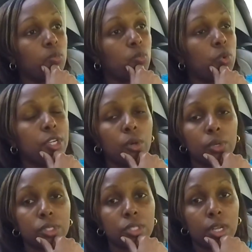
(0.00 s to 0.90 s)
We
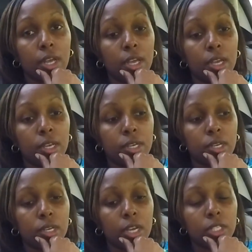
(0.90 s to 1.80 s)
noticed a
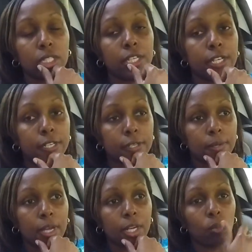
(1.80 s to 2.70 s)
leak,
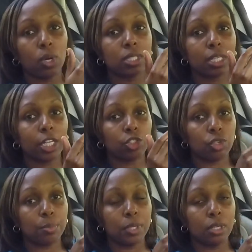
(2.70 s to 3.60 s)
and it wasn't like
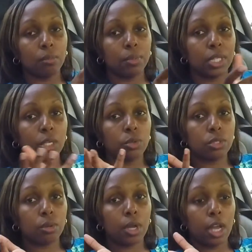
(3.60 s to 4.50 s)
dripping, but there
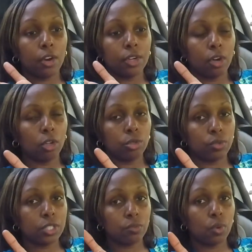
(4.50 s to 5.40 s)
was an area on the
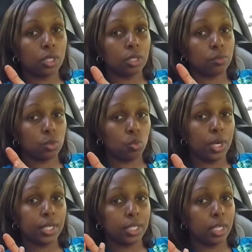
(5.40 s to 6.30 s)
reservoir that was
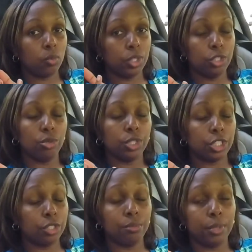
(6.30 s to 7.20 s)
wet, and we knew it
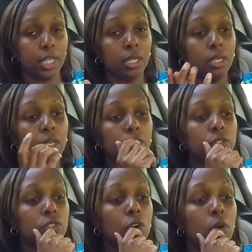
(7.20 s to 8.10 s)
shouldn't be.
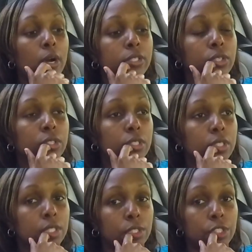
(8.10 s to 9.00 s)
So I took it to
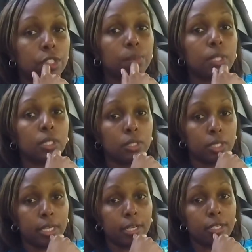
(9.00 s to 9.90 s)
the dealership, they
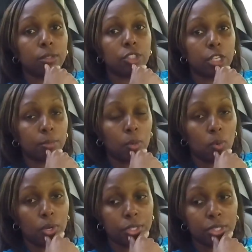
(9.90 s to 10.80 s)
looked at it, checked my
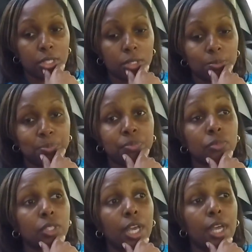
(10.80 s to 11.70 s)
warranty,
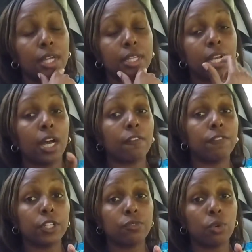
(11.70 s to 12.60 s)
and they got it
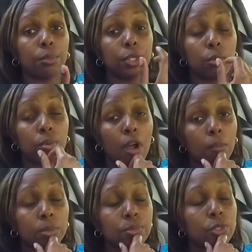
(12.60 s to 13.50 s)
fixed for me, no
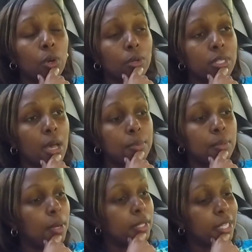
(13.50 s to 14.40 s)
problem. So I was happy
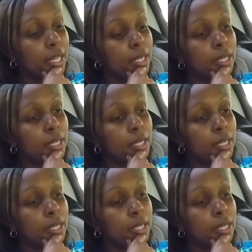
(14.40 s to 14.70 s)
about that.